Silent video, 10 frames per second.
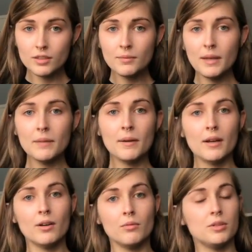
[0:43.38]
to make
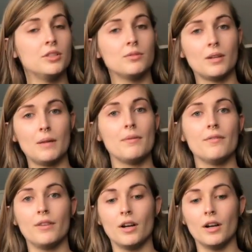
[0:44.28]
my own, which is what I
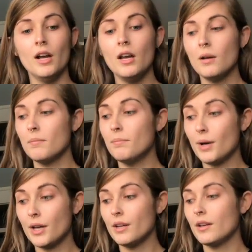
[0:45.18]
prefer,
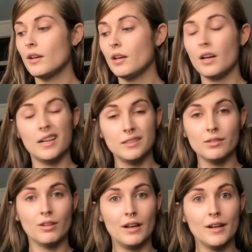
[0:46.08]
but I
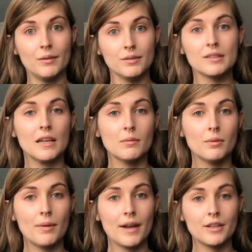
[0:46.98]
still got it in
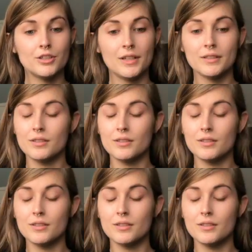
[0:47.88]
recyclable packaging.